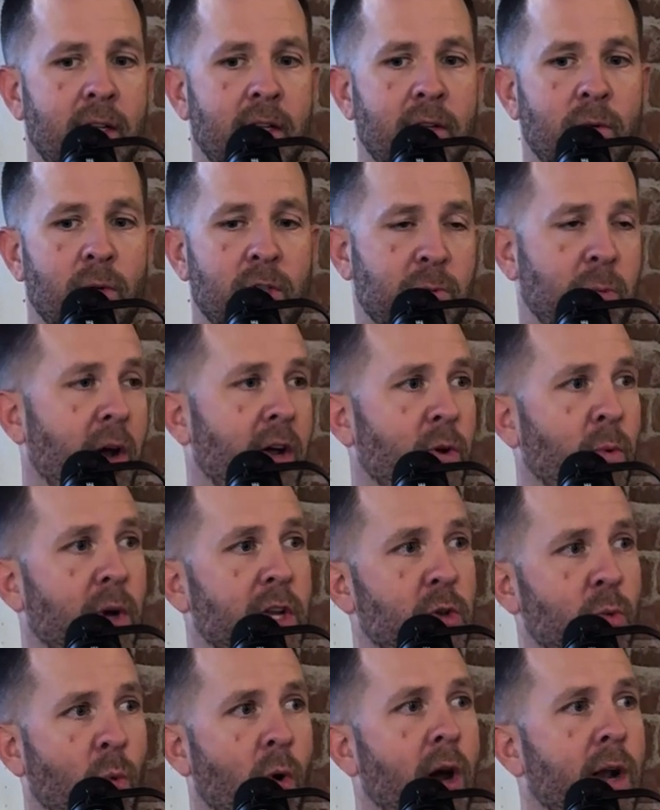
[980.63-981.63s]
respond to what
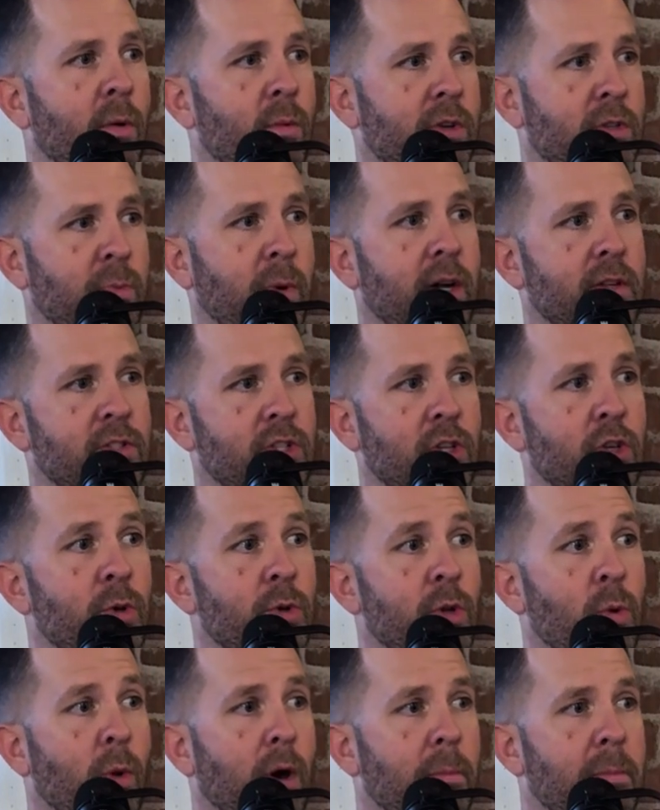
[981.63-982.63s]
you want. It responds to who
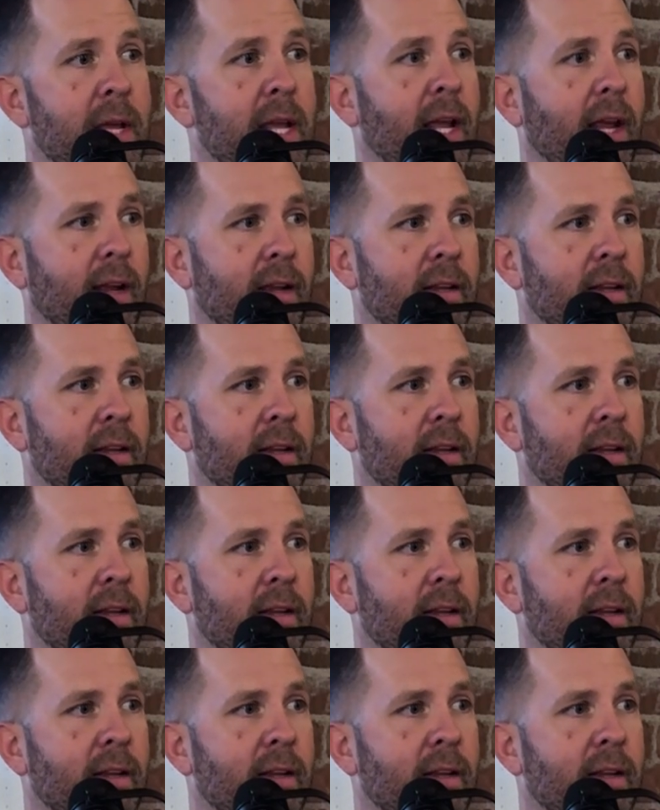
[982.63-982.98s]
you are being.